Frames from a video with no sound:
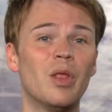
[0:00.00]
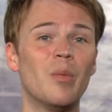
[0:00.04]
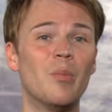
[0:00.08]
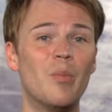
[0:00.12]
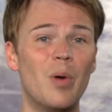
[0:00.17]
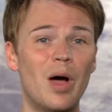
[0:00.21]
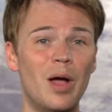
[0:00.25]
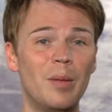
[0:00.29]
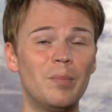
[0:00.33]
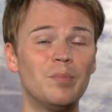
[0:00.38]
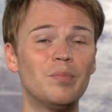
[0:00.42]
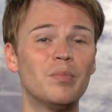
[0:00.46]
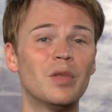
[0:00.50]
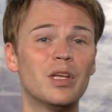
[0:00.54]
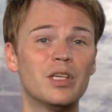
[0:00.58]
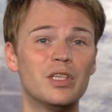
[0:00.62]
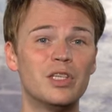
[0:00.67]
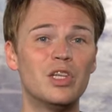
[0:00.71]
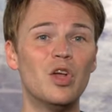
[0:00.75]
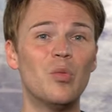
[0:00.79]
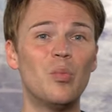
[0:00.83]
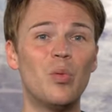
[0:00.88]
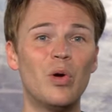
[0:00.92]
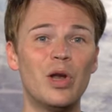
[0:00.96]
but
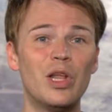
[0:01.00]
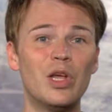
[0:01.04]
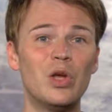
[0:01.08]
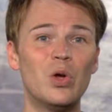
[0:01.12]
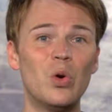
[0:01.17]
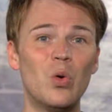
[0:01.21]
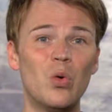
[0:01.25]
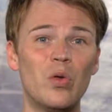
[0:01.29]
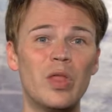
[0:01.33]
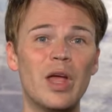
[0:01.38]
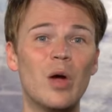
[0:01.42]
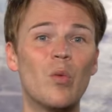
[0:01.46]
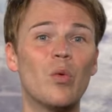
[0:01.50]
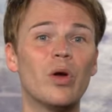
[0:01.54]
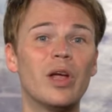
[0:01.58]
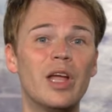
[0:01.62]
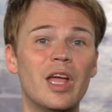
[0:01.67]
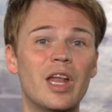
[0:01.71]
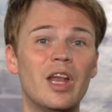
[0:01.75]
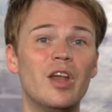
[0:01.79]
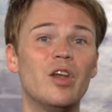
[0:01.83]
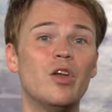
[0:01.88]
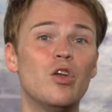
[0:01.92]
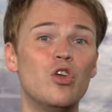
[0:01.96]
still pretty cool that we're
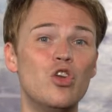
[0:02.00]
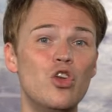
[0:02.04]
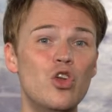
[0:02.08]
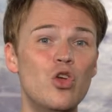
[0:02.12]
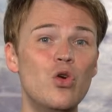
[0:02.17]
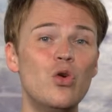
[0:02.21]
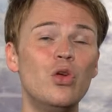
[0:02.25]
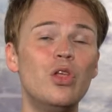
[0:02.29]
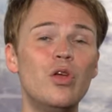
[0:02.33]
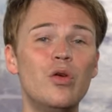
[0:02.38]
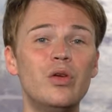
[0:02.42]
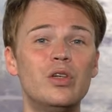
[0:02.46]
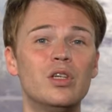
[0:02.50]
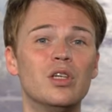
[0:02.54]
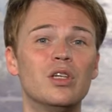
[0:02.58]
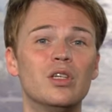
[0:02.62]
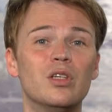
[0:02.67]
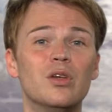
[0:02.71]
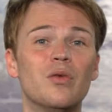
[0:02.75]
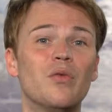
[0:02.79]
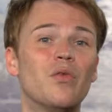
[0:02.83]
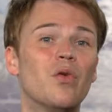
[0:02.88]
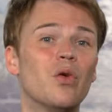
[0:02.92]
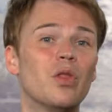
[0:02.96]
getting new
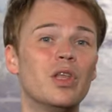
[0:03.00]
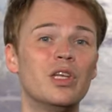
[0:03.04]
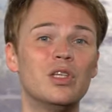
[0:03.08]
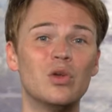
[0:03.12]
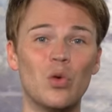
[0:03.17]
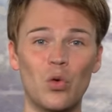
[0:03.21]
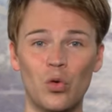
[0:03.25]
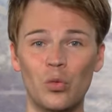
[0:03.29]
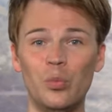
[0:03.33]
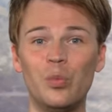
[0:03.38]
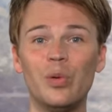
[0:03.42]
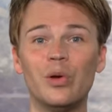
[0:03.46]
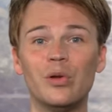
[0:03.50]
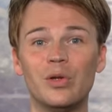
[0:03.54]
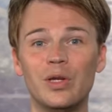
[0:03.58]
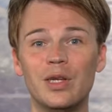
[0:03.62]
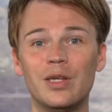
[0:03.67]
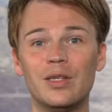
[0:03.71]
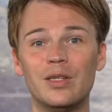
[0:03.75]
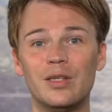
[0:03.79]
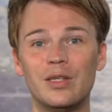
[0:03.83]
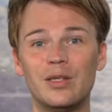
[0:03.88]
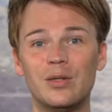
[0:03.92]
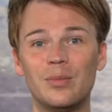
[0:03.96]
uses for these old
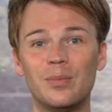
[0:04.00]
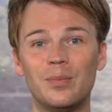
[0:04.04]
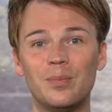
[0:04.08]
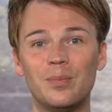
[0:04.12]
buildings.